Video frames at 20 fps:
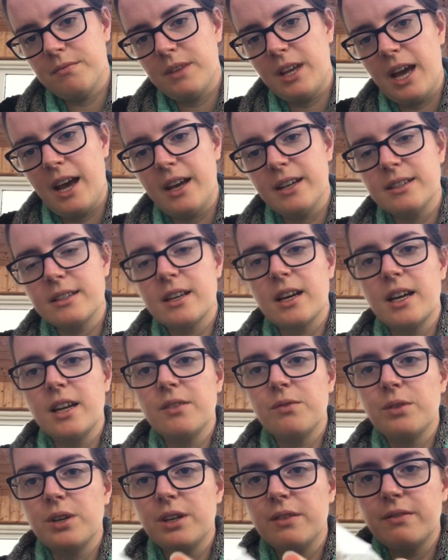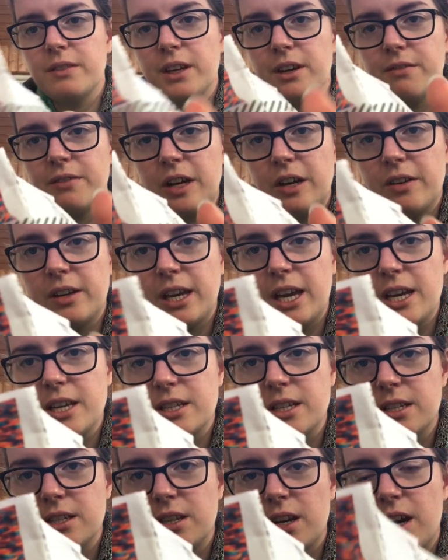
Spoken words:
yeah, it's kind of one of their variegated